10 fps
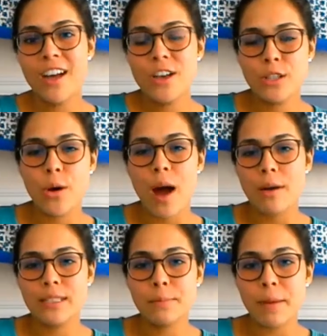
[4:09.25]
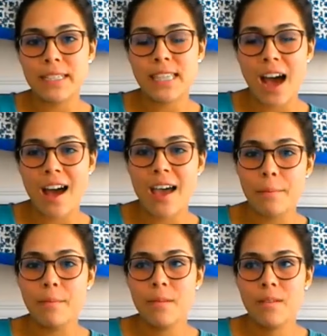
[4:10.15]
So I would spend
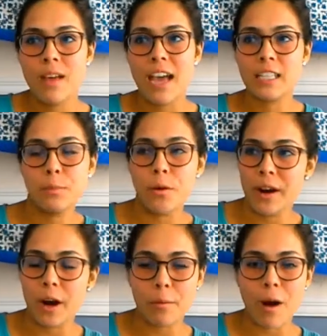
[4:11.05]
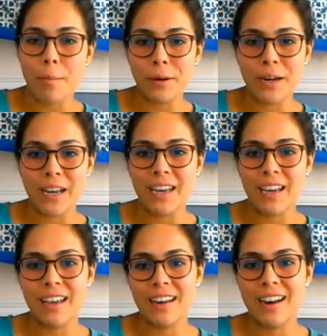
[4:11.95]
time exploring our property
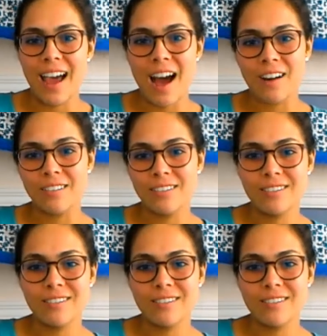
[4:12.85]
and out